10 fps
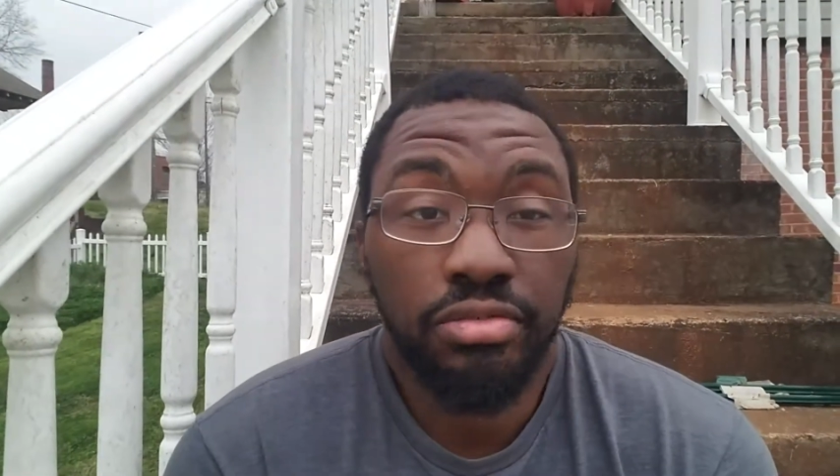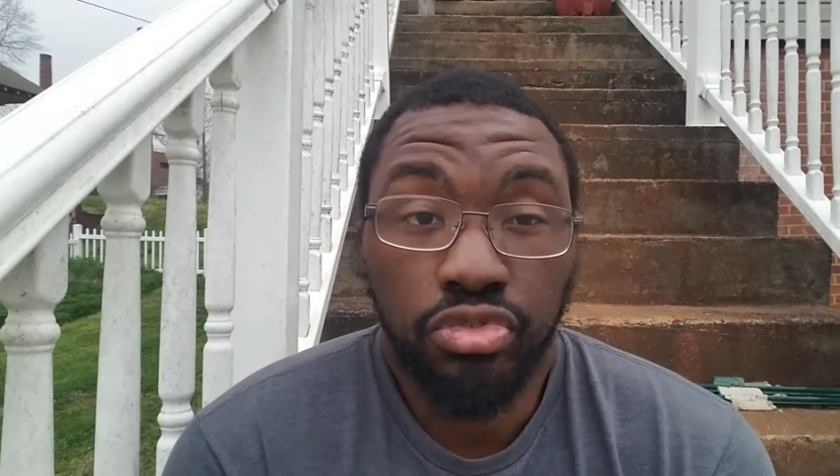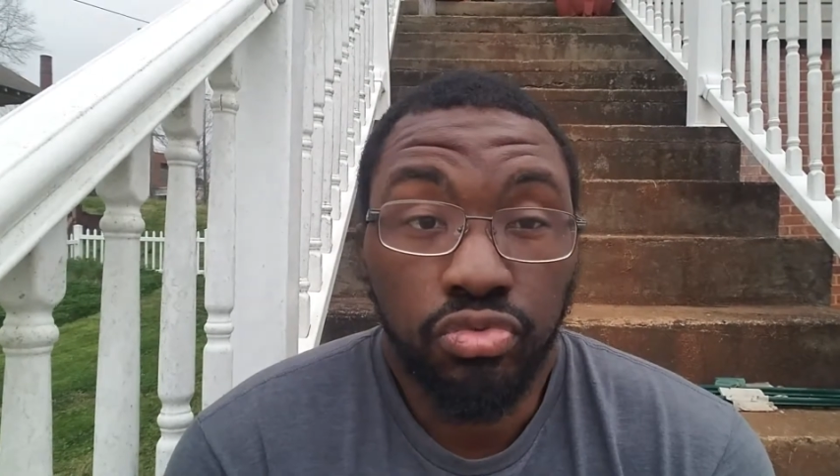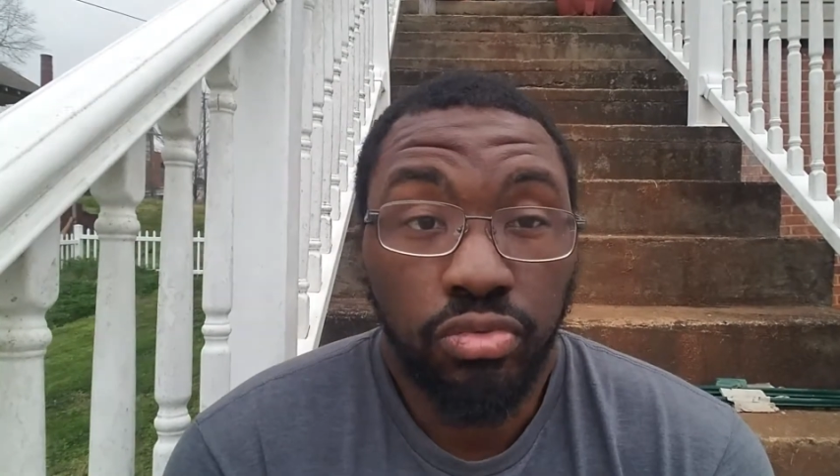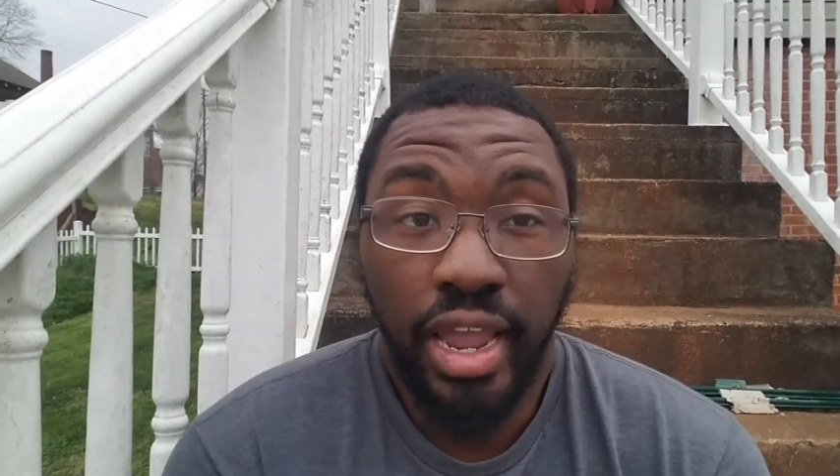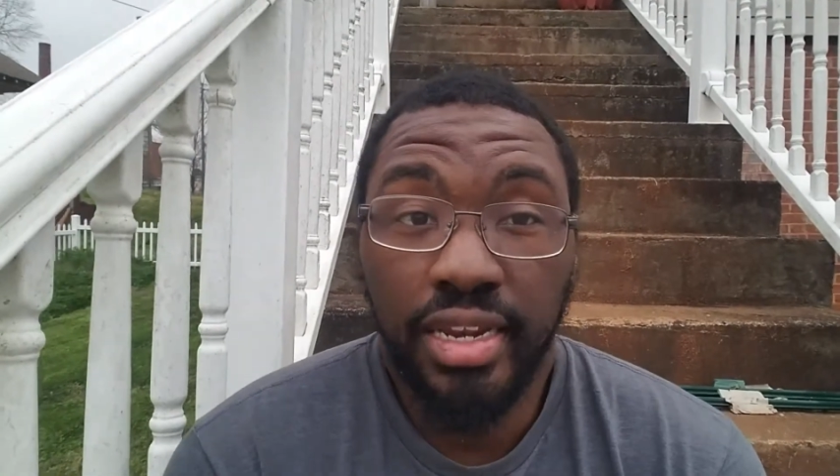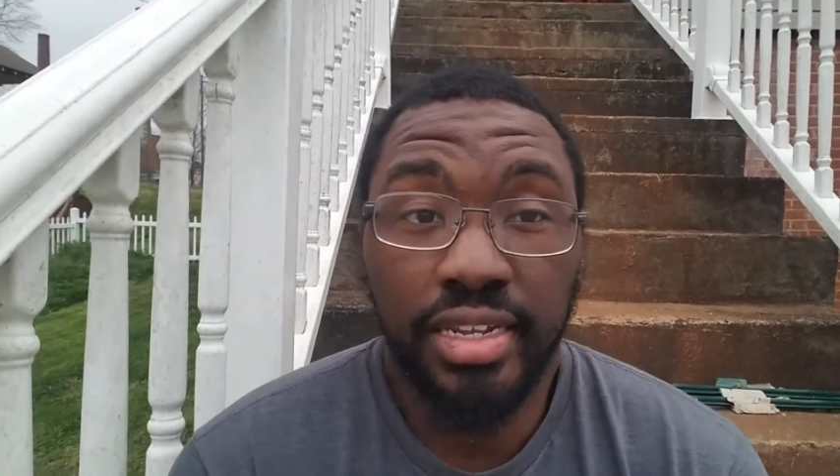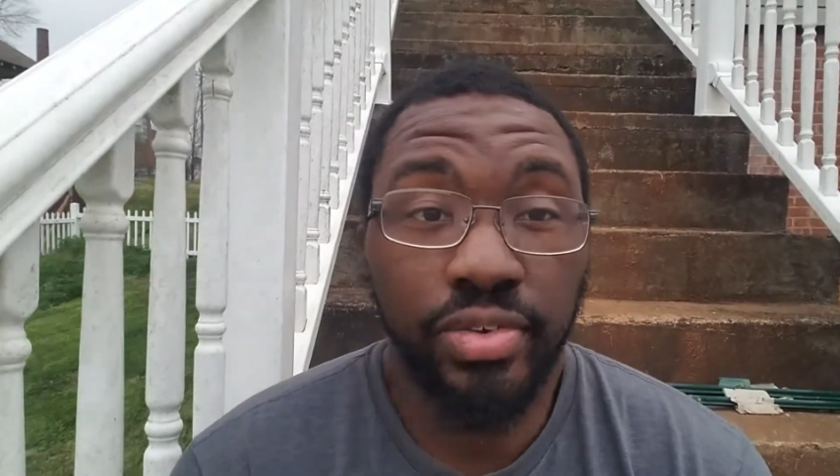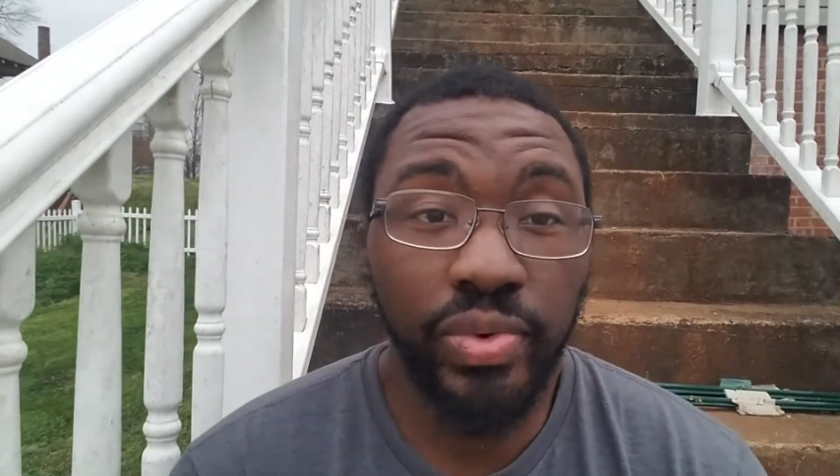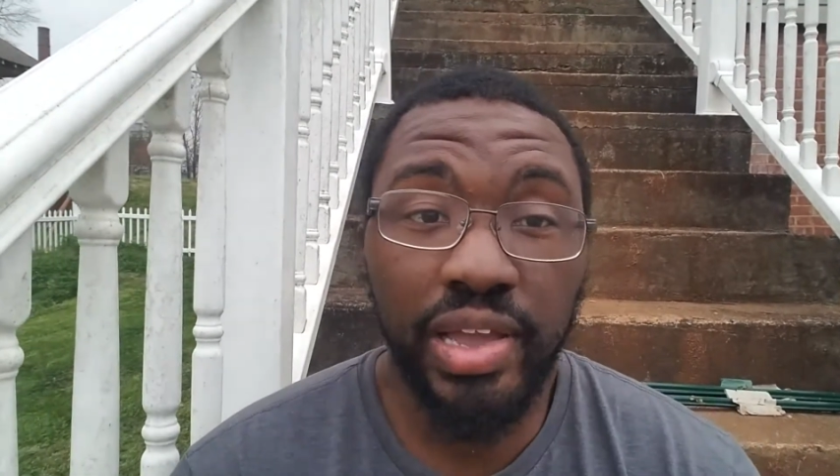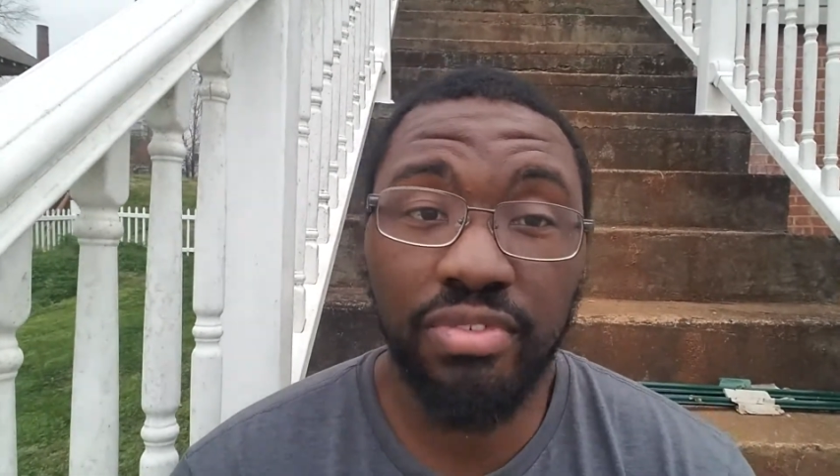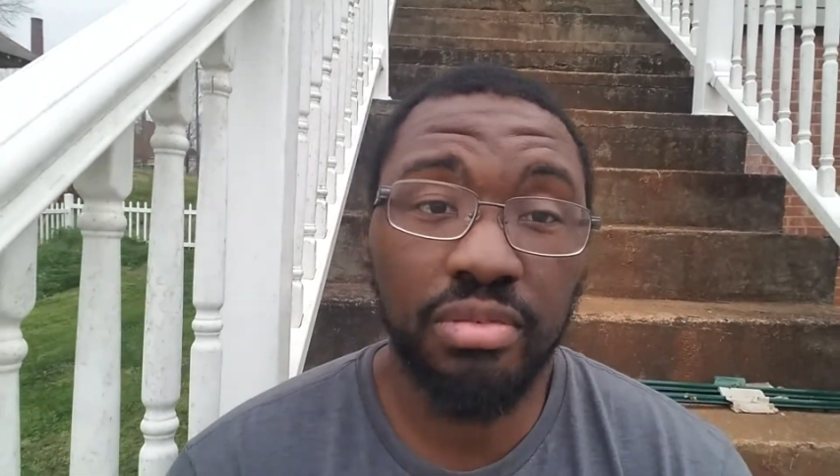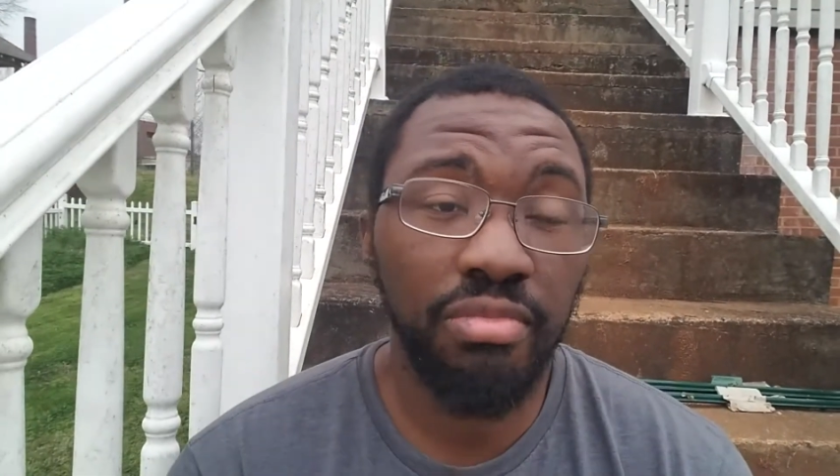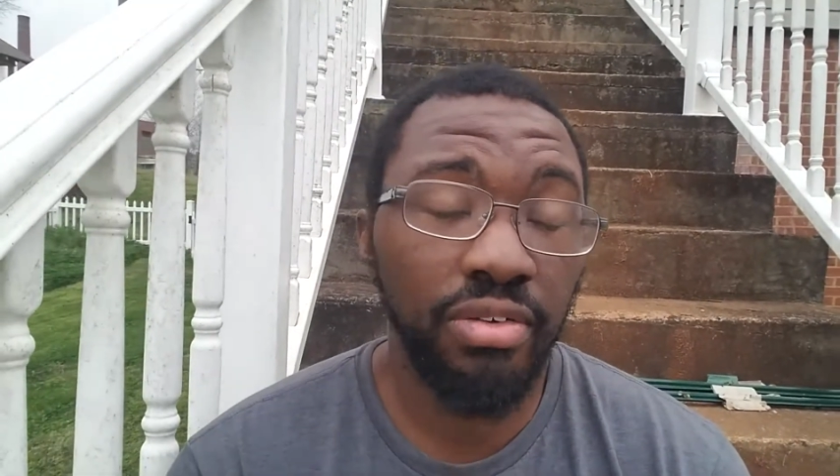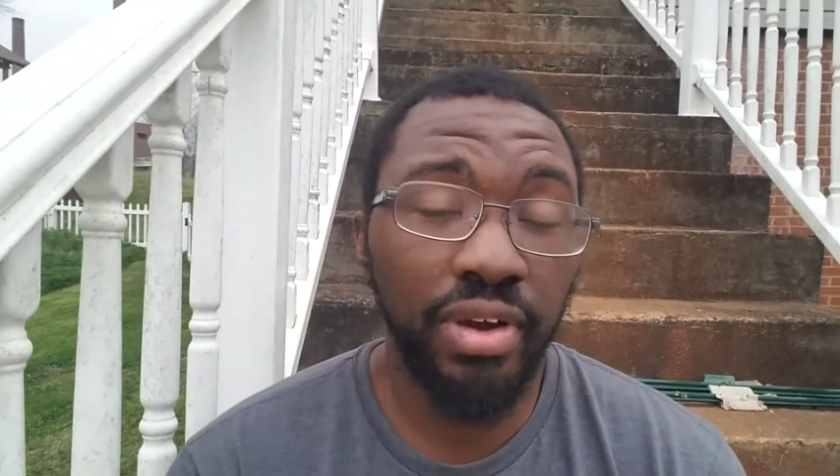ranted and
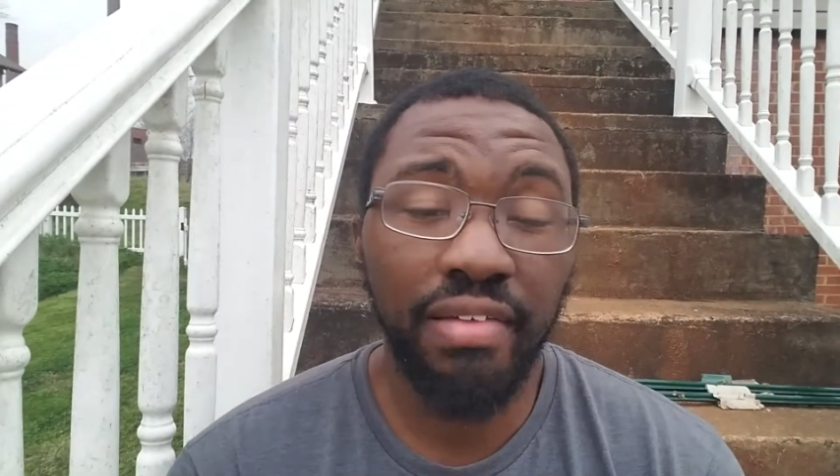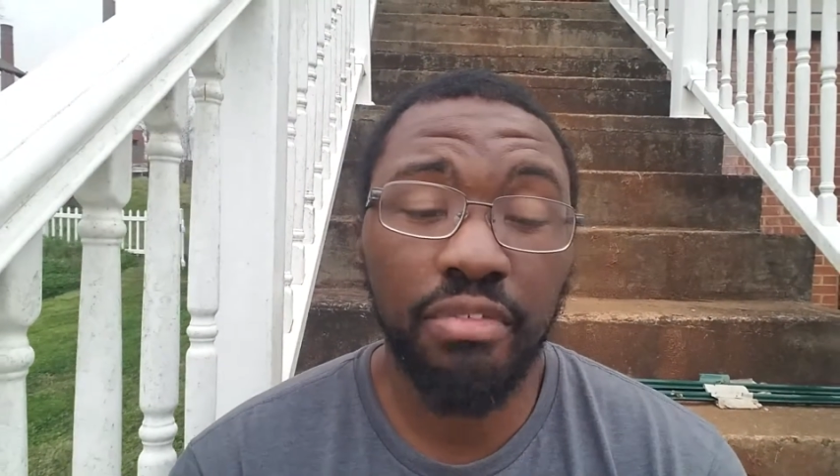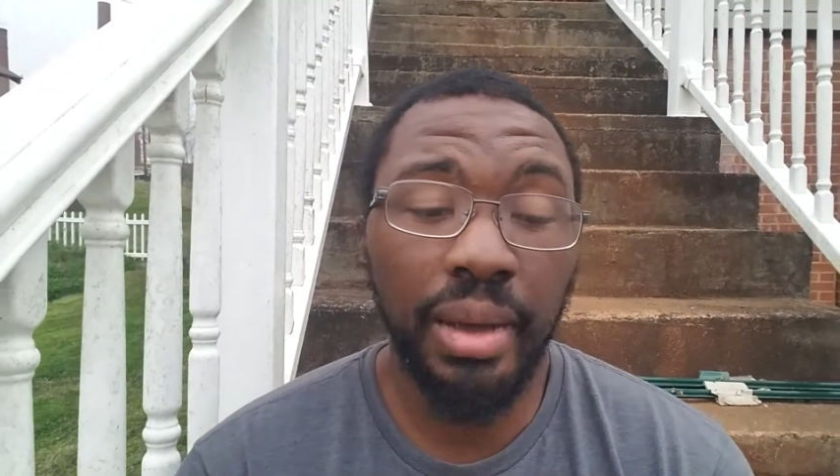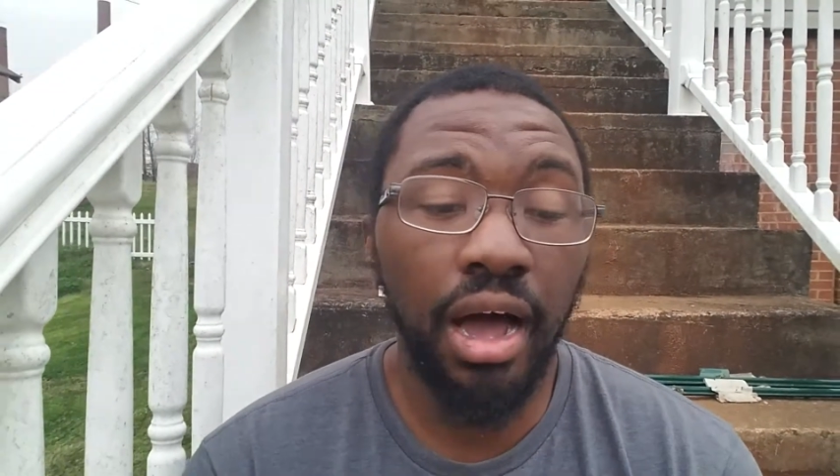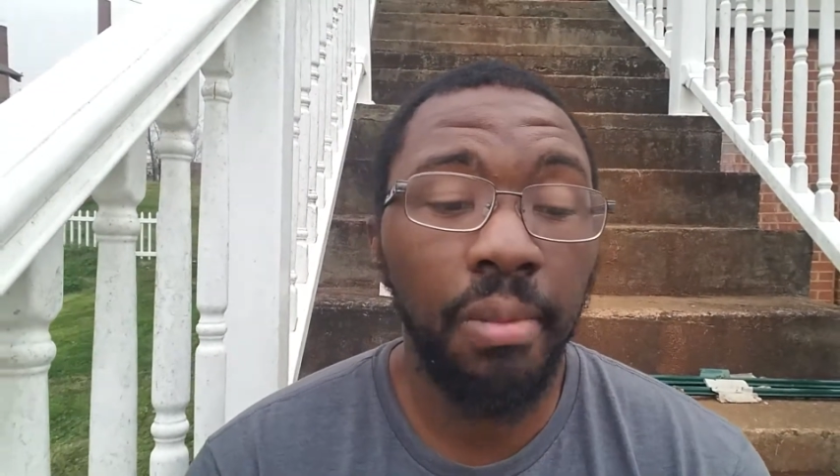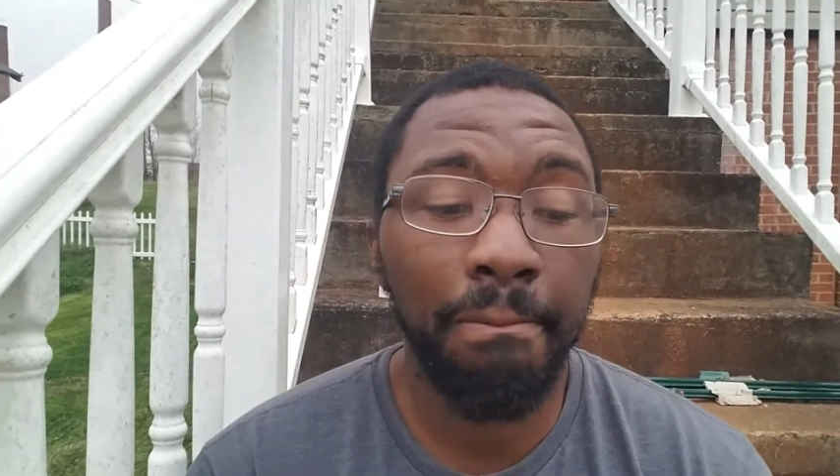raved about,